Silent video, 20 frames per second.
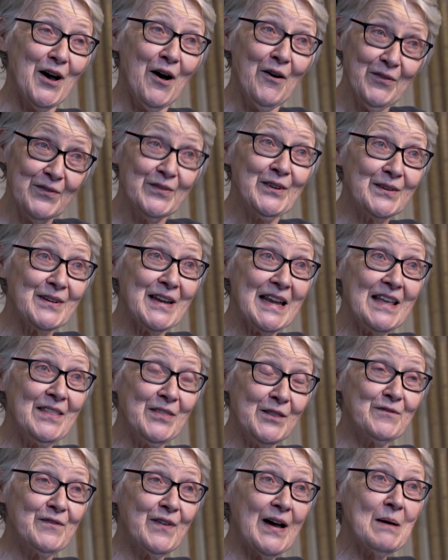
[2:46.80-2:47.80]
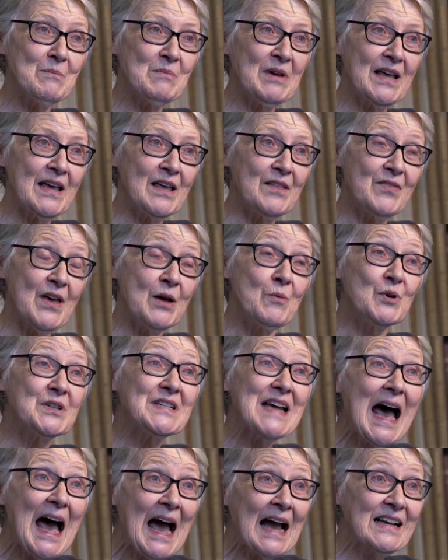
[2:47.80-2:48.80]
often in the family they would
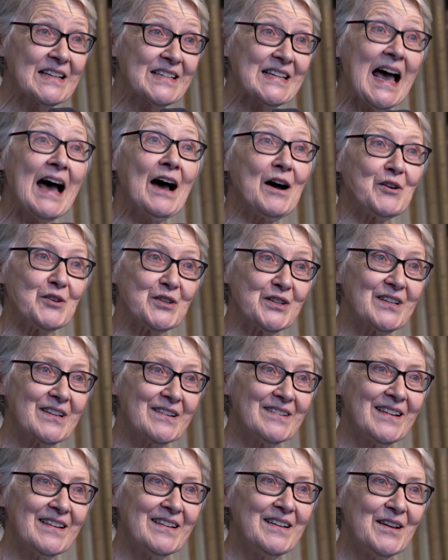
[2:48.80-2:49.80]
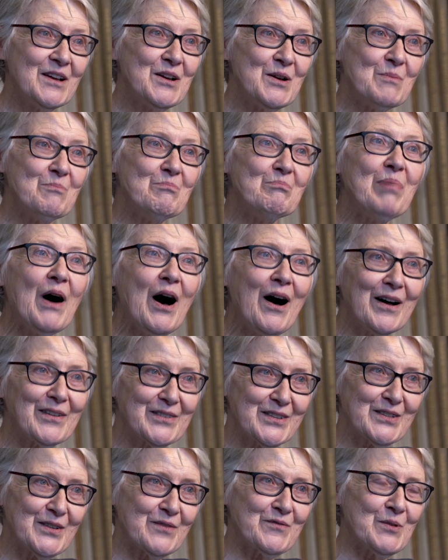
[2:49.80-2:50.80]
act out
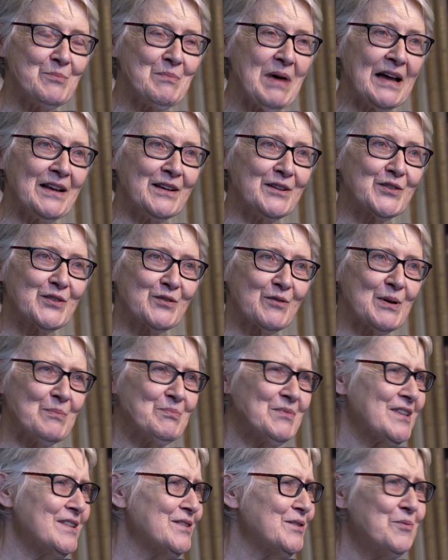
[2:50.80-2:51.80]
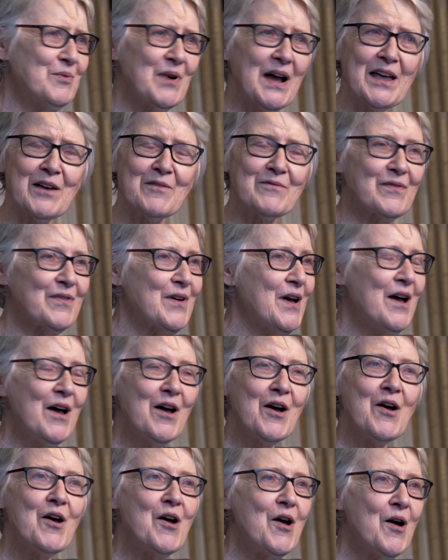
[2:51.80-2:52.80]
parts of the manuscripts as a way of
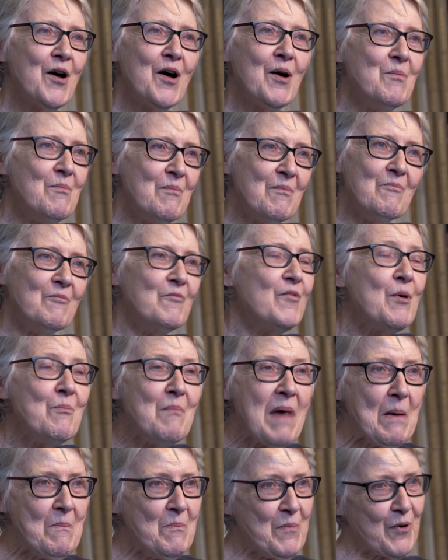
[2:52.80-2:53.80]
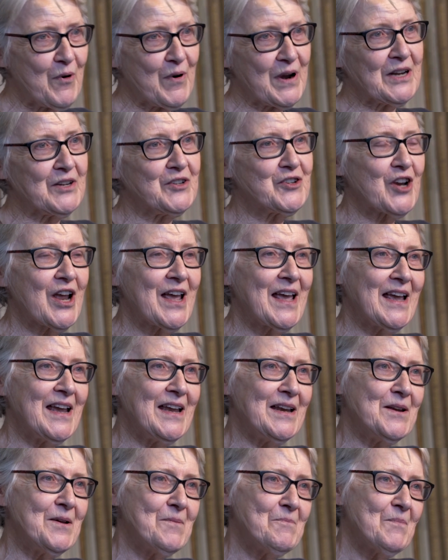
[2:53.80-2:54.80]
remembering
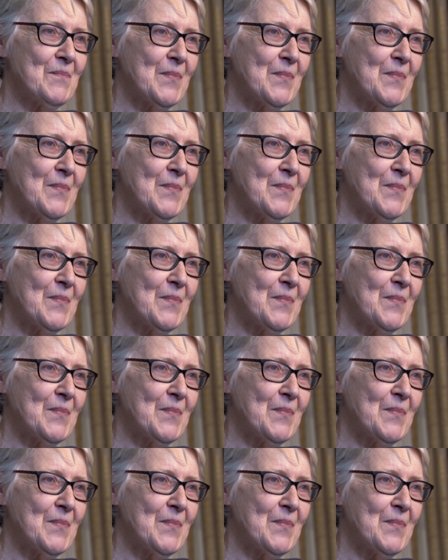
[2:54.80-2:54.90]
Jane.